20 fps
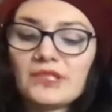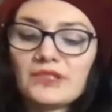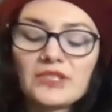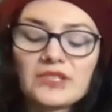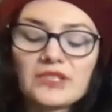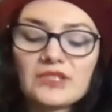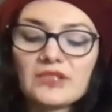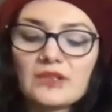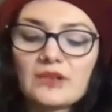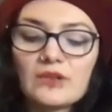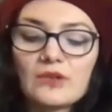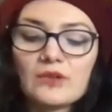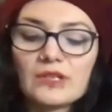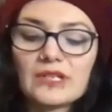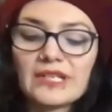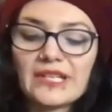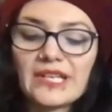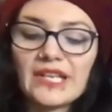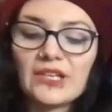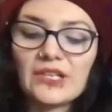just the
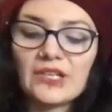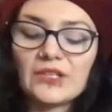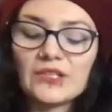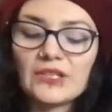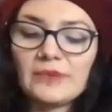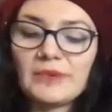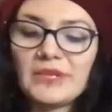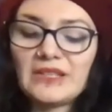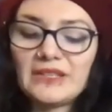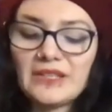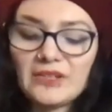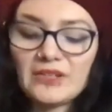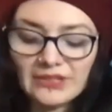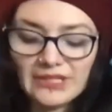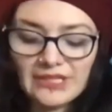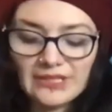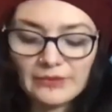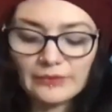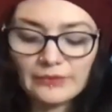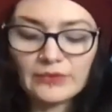Nora character, I mean, the
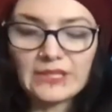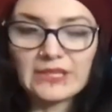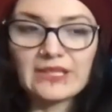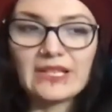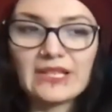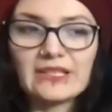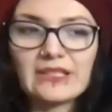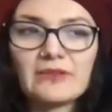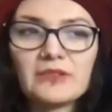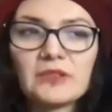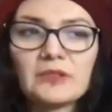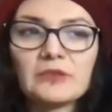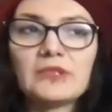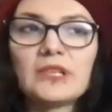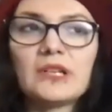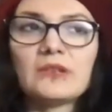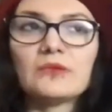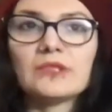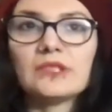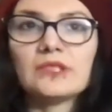only one that
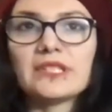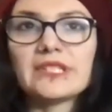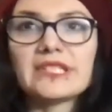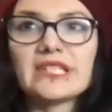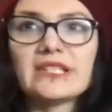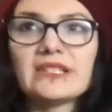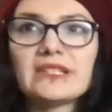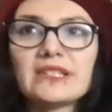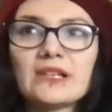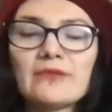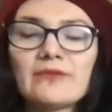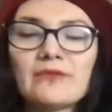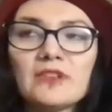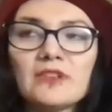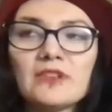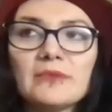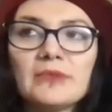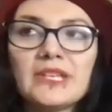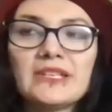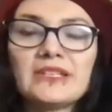really stands out for
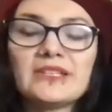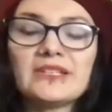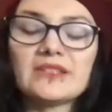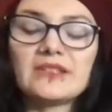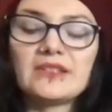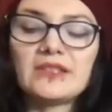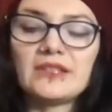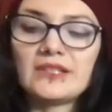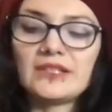me is